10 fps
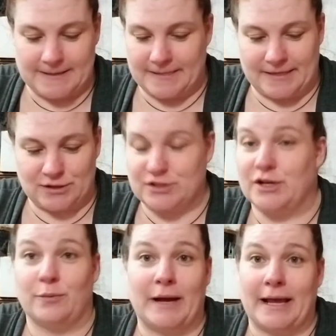There's
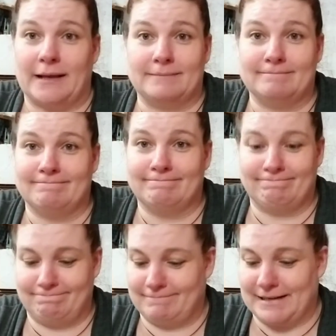no way.
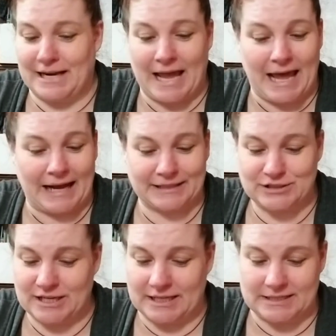Not a
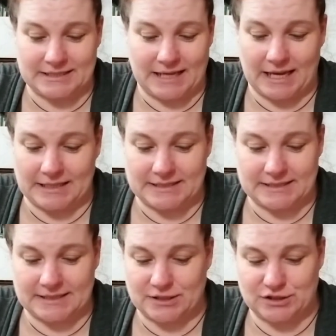chance, guys.
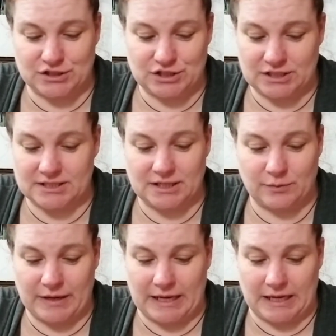There's just
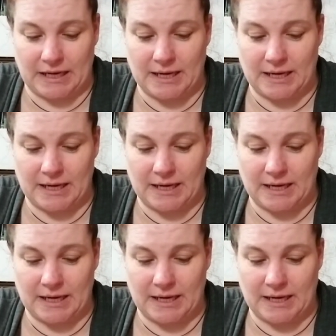no way.